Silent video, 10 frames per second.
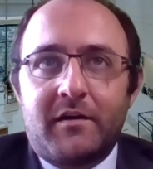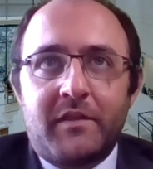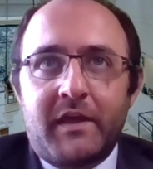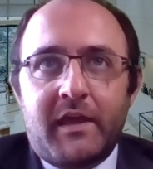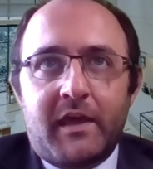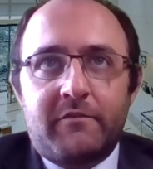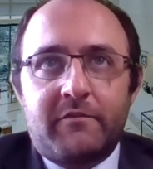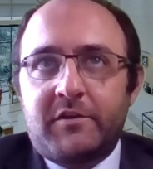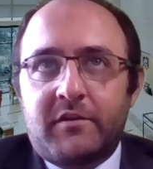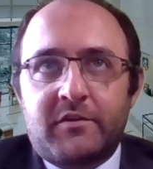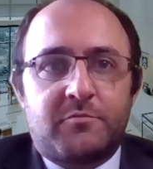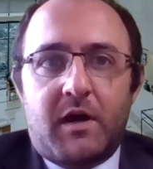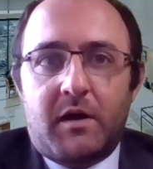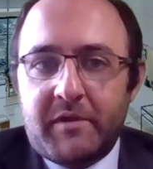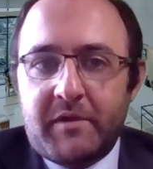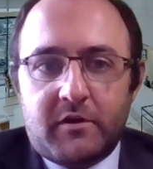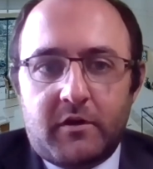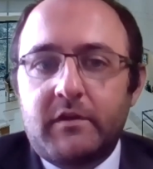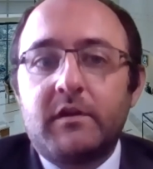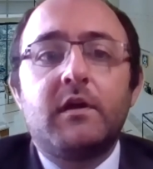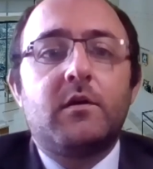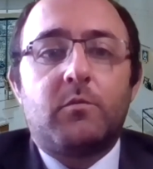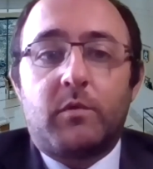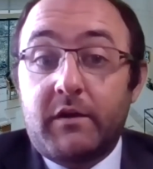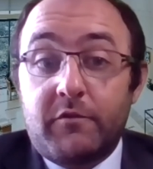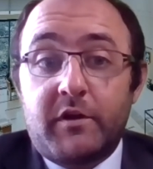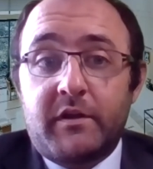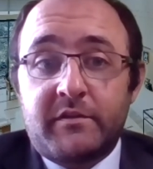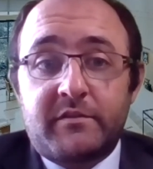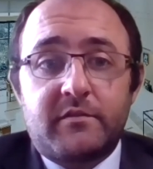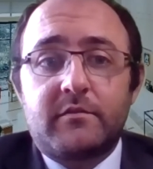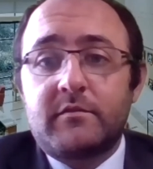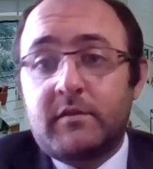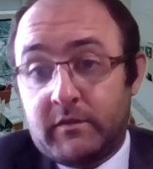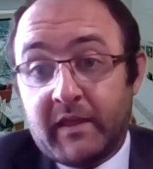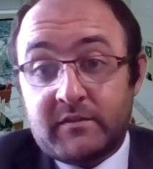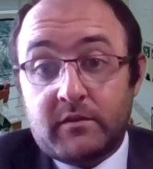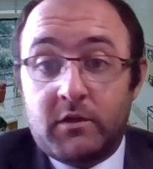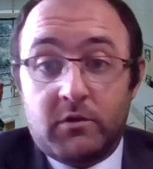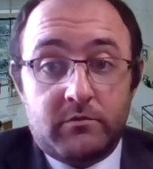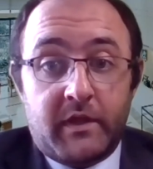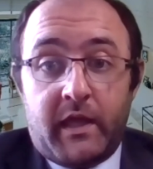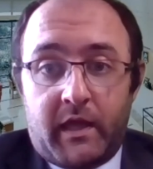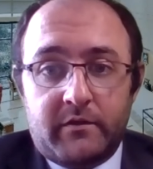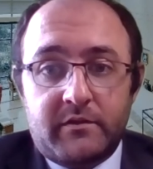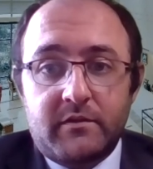They can't evict you because your mom has COVID. Whatever it is, that's illegal. They can't.